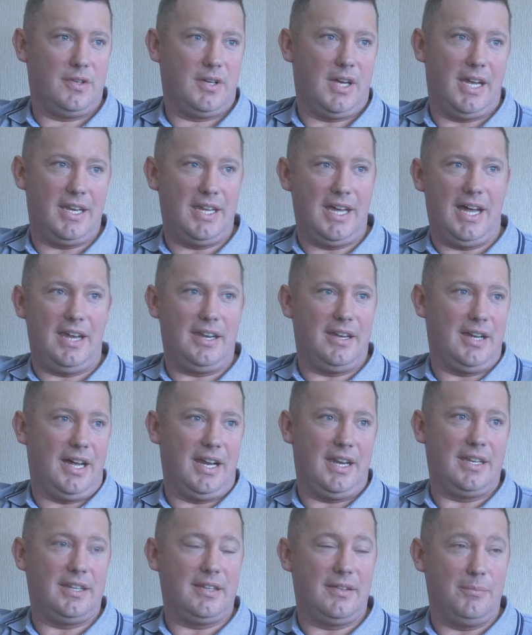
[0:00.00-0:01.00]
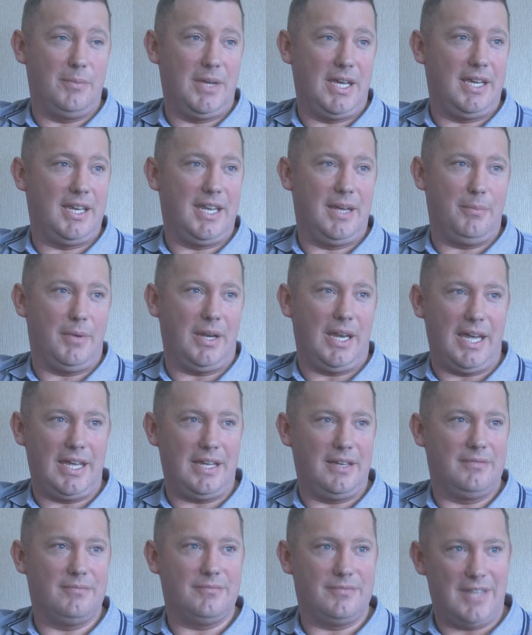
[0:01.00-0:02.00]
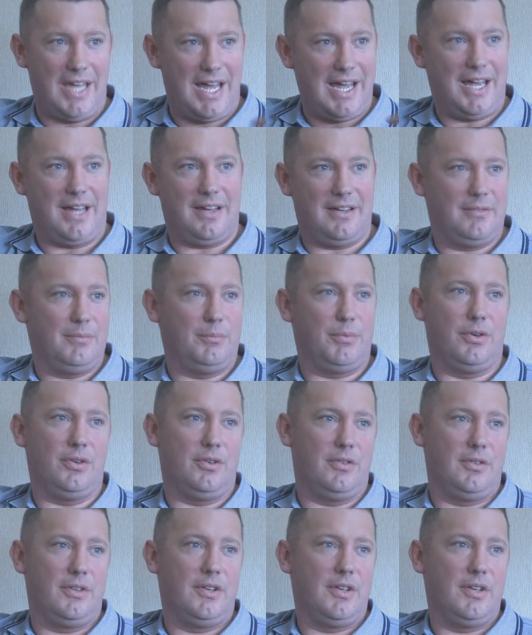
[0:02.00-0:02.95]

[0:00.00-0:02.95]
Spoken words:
And me and him are like that. But